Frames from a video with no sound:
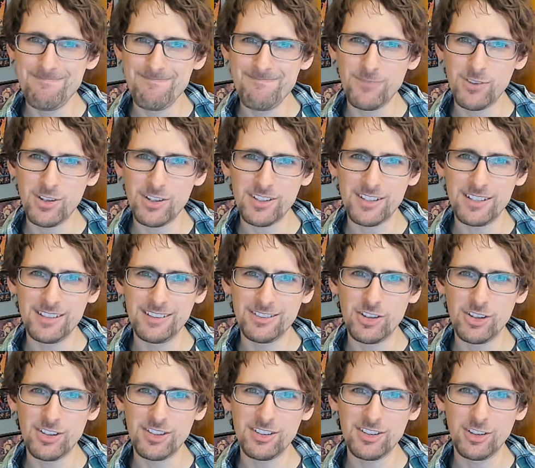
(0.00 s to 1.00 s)

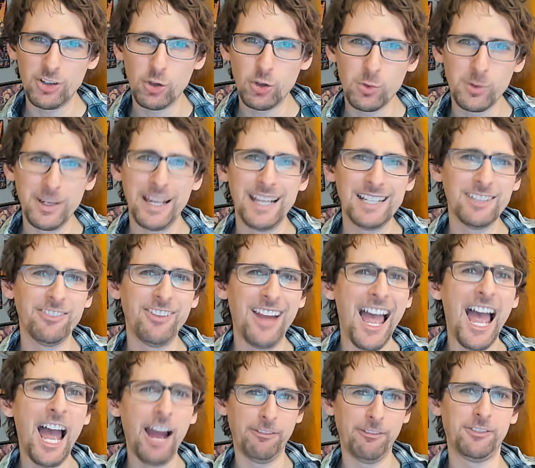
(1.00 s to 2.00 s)
just creative
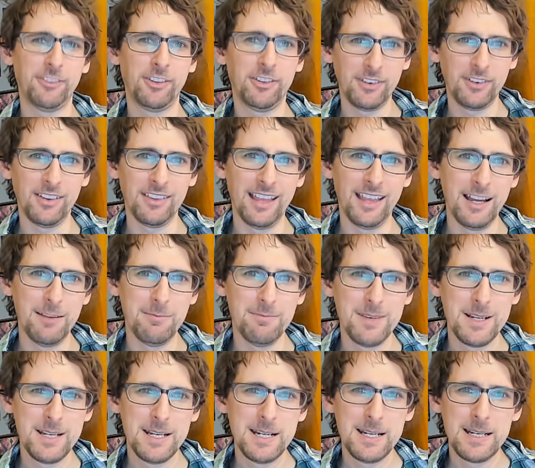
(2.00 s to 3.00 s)
heft to them.
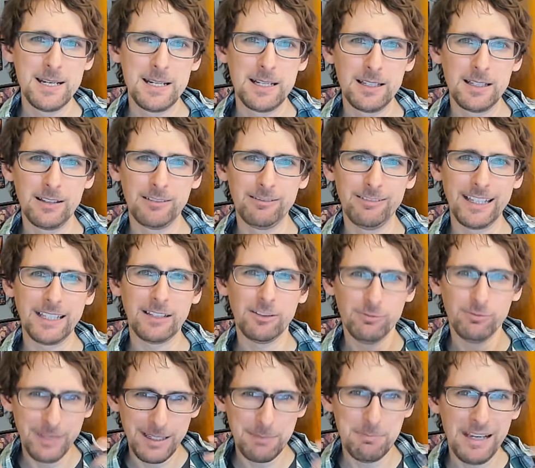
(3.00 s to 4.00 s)

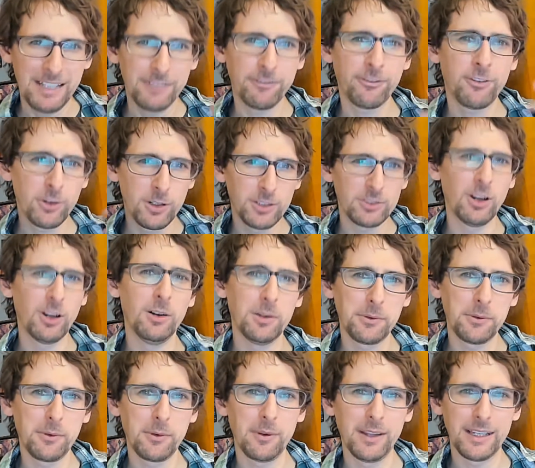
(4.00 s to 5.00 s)
like made for
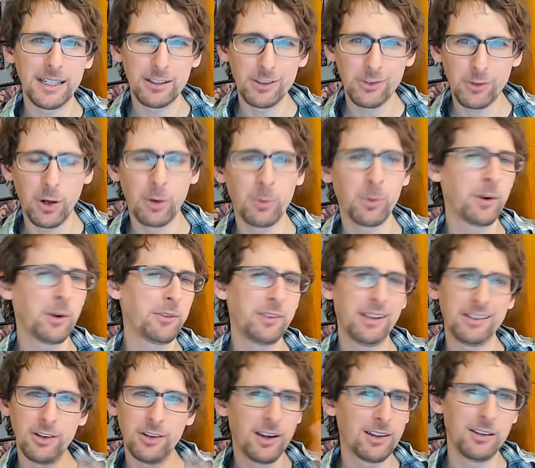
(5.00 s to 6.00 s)
adults. Like Star Wars, they
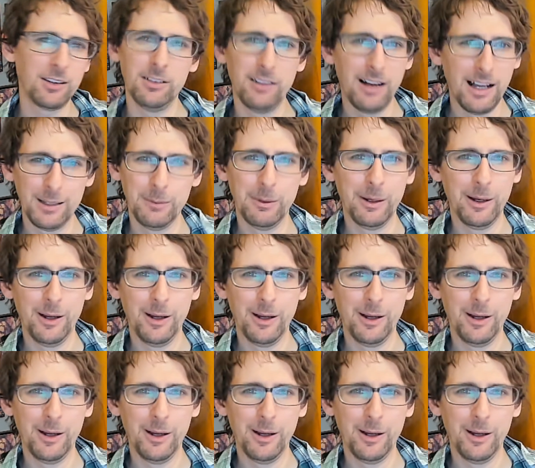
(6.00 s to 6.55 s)
talk a lot about